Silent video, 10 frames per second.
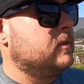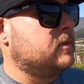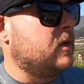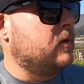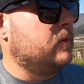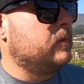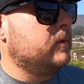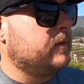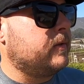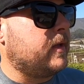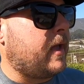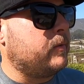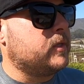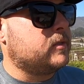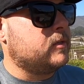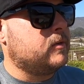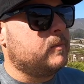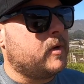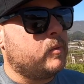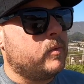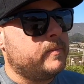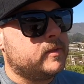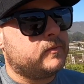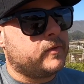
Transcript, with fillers: So I would assume a women's